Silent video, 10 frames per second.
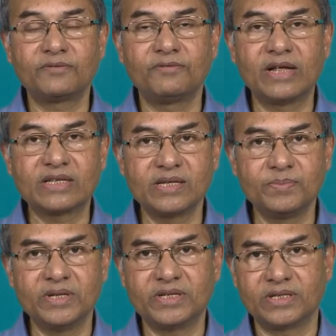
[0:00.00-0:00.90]

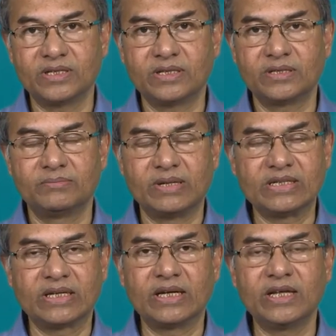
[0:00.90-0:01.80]
flexibility
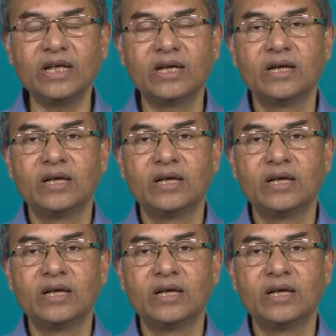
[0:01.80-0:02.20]
basically